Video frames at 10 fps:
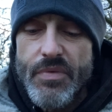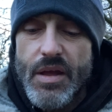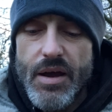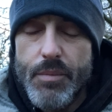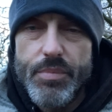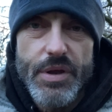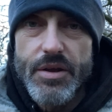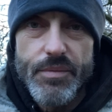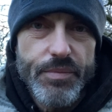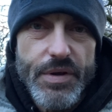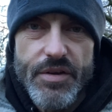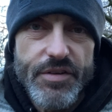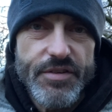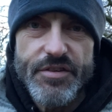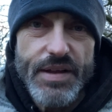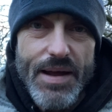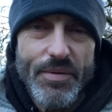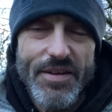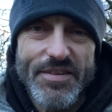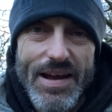um, because because it just hap
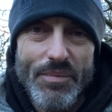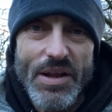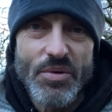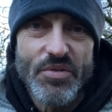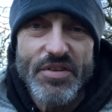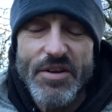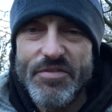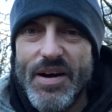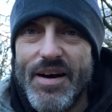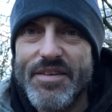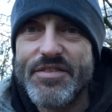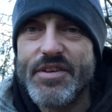it's happening all so fast.